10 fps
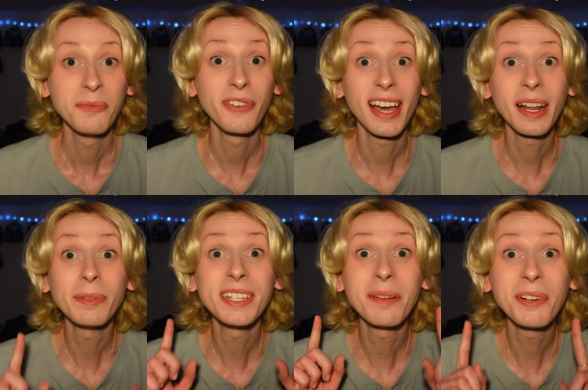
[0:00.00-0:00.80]
Moving on up
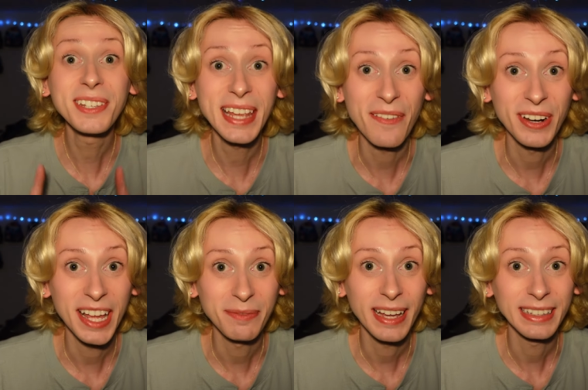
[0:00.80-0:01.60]
to number seven
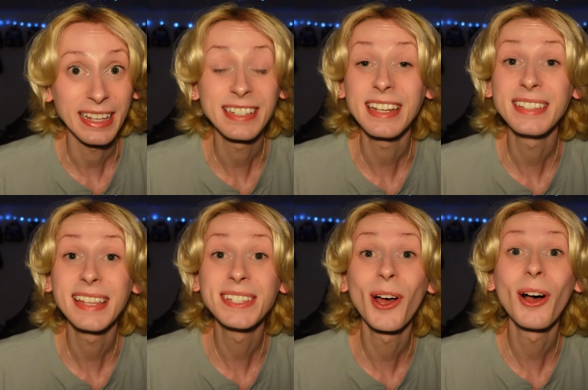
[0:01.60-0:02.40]
on my list is the
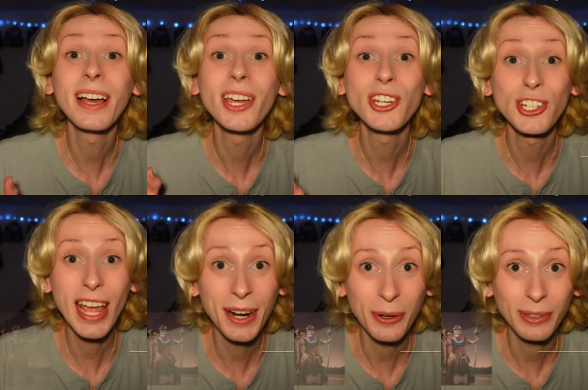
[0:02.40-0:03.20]
song
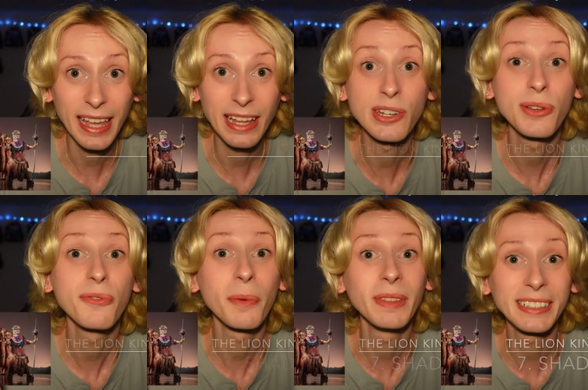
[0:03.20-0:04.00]
Shadowland
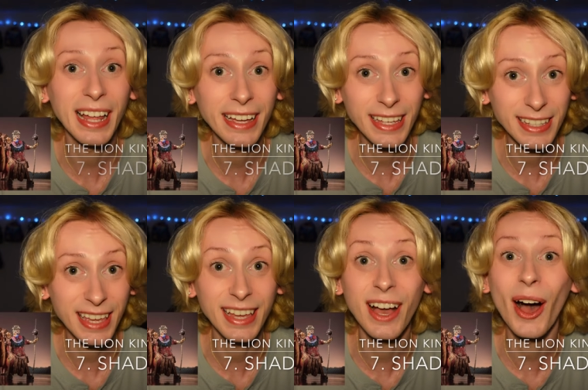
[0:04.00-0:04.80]
from The Lion
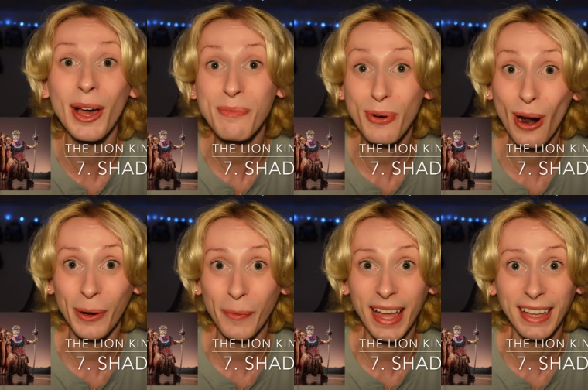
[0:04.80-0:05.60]
King on
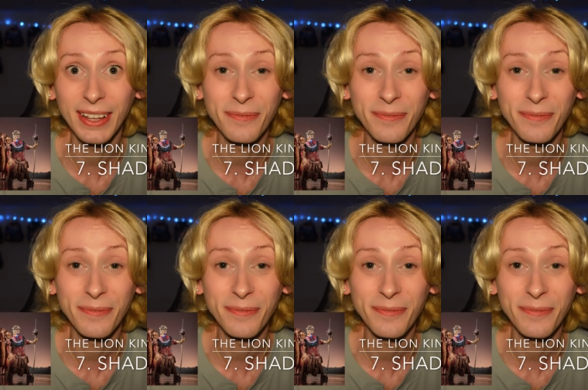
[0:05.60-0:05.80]
Broadway.